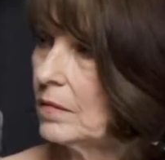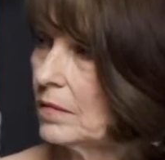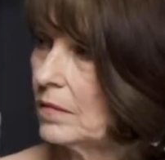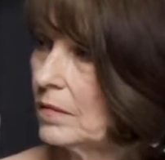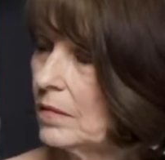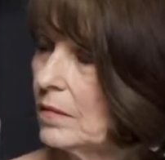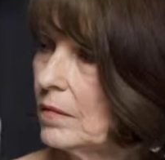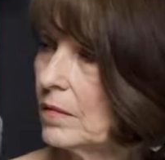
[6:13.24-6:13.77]

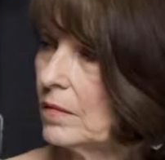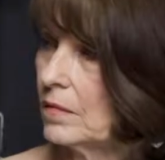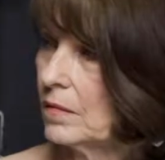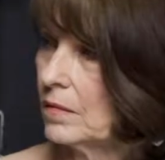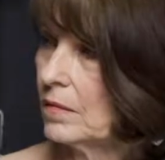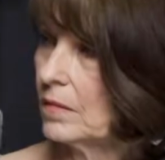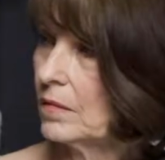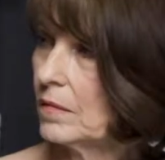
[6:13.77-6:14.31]

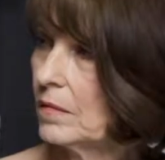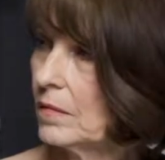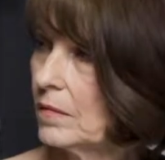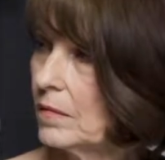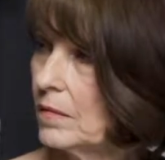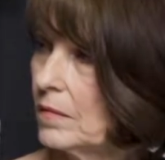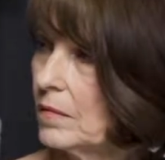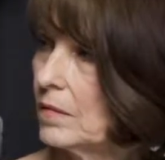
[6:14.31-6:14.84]

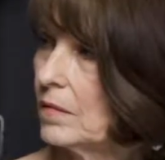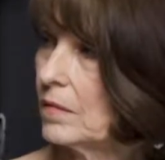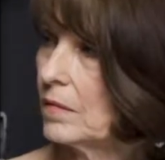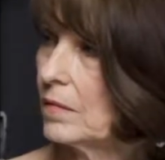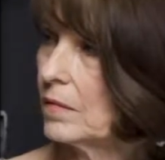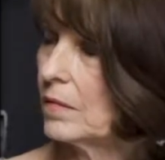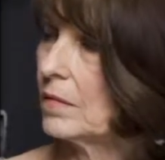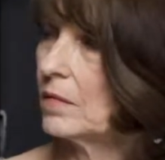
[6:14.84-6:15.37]

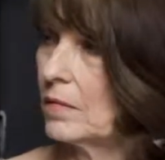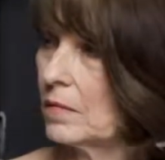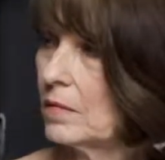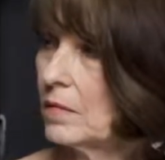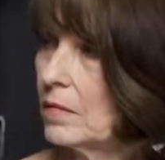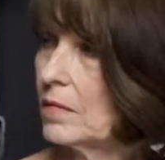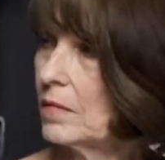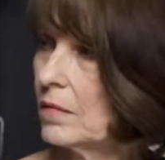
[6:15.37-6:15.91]

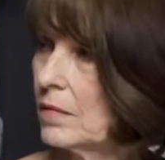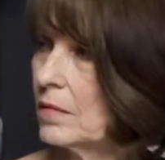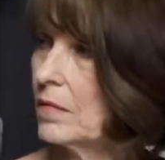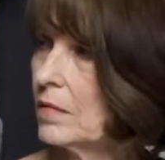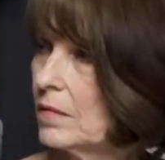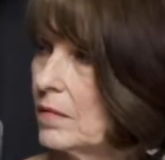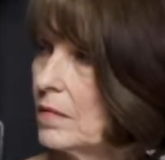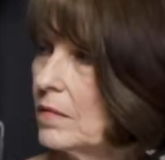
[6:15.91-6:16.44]

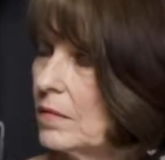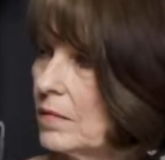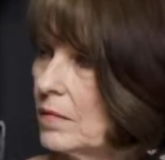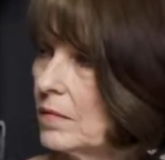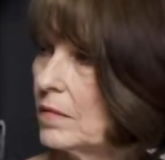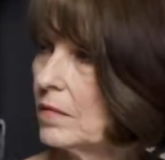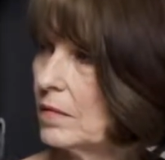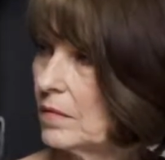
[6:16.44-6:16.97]

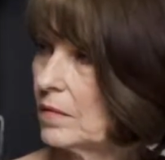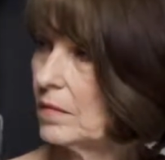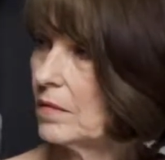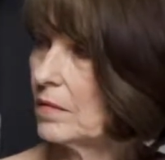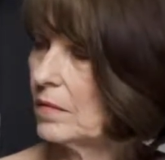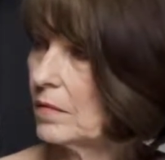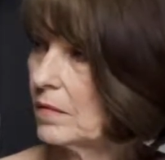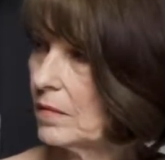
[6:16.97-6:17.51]

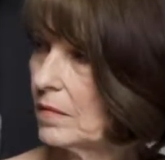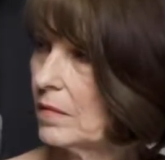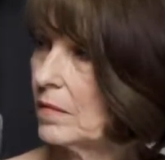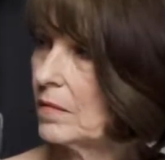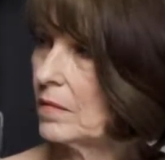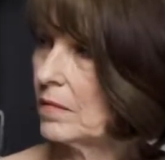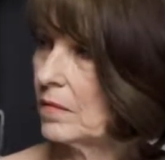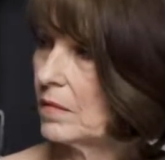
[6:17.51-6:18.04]

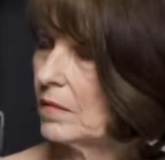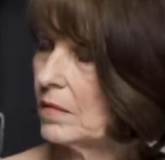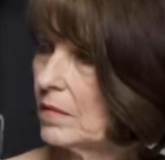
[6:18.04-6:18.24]
This person isn't speaking.